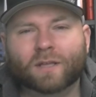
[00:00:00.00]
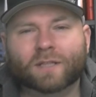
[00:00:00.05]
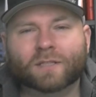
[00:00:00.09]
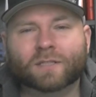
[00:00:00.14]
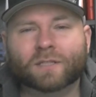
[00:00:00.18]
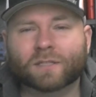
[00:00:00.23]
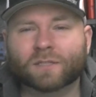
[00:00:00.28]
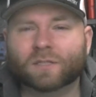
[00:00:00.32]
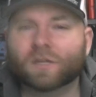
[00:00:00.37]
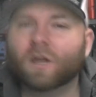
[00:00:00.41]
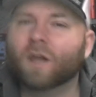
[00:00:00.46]

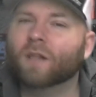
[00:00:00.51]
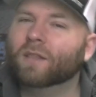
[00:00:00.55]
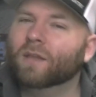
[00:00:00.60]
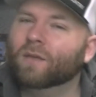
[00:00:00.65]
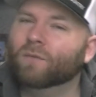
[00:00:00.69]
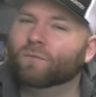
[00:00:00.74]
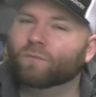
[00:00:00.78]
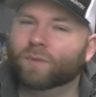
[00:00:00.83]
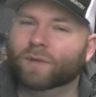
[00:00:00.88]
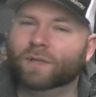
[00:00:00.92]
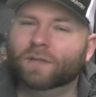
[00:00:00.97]
It's got
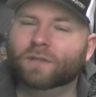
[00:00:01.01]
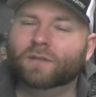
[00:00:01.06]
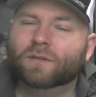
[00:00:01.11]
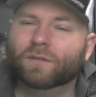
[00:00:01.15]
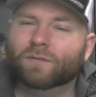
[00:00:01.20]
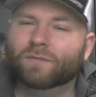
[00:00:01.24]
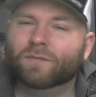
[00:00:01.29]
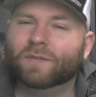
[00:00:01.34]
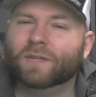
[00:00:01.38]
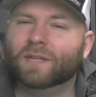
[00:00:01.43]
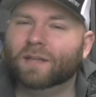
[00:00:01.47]
that really
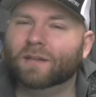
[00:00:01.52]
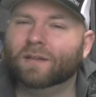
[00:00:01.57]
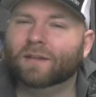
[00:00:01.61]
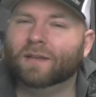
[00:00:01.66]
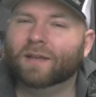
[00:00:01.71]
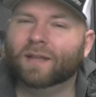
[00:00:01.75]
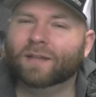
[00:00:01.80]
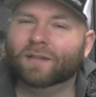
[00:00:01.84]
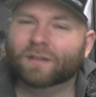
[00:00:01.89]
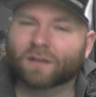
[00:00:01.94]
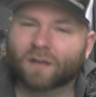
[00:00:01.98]
good
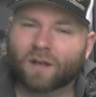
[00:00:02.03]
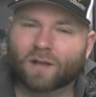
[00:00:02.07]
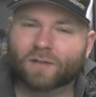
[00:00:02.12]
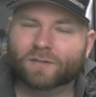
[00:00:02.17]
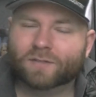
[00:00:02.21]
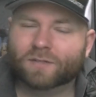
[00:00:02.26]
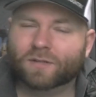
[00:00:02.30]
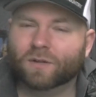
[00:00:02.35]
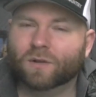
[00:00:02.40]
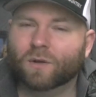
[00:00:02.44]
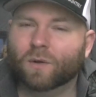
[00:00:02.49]
vanilla and the
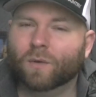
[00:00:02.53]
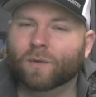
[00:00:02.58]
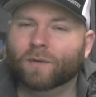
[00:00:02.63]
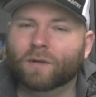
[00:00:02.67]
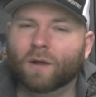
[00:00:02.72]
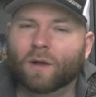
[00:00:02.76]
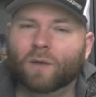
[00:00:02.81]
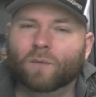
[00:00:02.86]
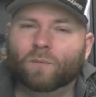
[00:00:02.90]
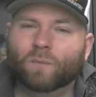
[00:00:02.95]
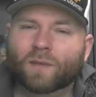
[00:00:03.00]
custard
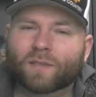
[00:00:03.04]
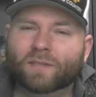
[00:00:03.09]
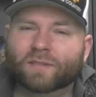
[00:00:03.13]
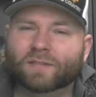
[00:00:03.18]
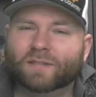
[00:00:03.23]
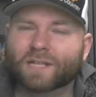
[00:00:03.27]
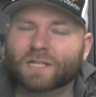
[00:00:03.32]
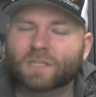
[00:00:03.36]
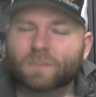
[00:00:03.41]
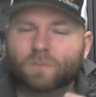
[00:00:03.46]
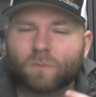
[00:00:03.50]
going on with
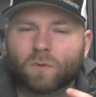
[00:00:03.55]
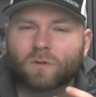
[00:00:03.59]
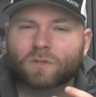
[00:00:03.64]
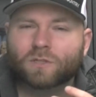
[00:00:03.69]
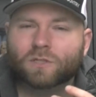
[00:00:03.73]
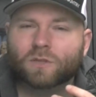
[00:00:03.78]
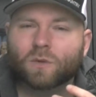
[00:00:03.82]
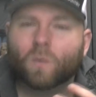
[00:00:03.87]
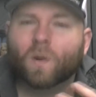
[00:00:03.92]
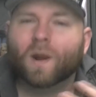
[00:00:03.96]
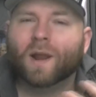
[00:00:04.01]
it. That's more
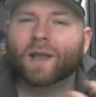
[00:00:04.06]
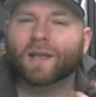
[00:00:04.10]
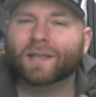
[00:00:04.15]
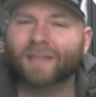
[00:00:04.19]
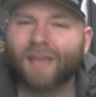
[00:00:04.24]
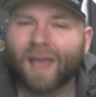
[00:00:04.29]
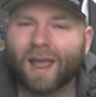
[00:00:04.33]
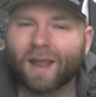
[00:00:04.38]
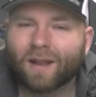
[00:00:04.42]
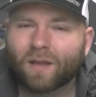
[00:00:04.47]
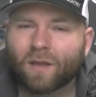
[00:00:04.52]
so what I
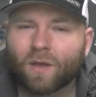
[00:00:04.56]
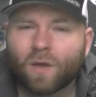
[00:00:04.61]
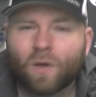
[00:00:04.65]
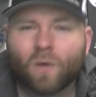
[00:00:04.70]
get